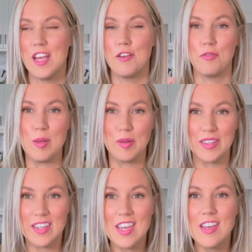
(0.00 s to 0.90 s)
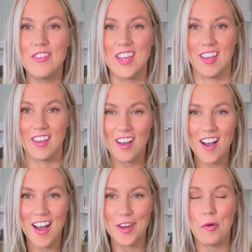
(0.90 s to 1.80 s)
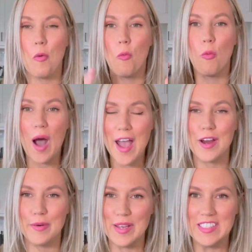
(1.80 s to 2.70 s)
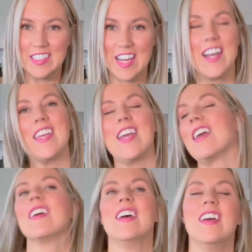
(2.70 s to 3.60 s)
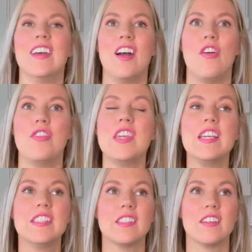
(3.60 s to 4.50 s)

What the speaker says: if we believe in God, why are we studying these